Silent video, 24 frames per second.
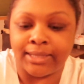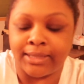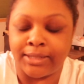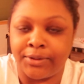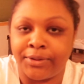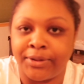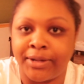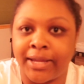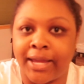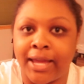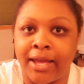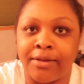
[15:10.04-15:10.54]

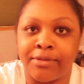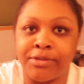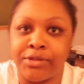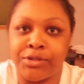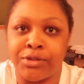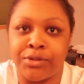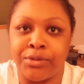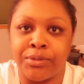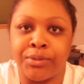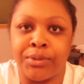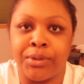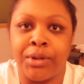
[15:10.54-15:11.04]
learning how
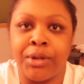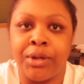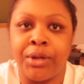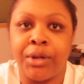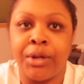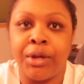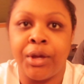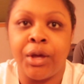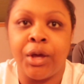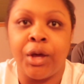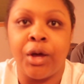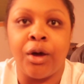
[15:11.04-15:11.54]
to
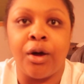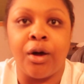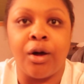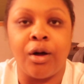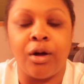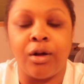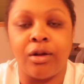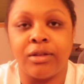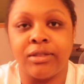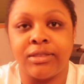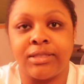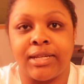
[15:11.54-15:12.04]

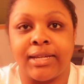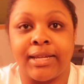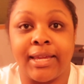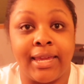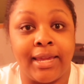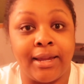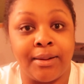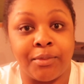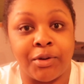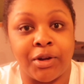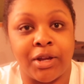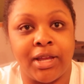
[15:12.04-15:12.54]
hold a
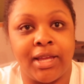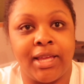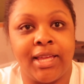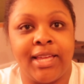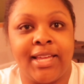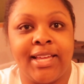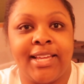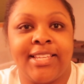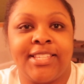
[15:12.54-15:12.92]
camera.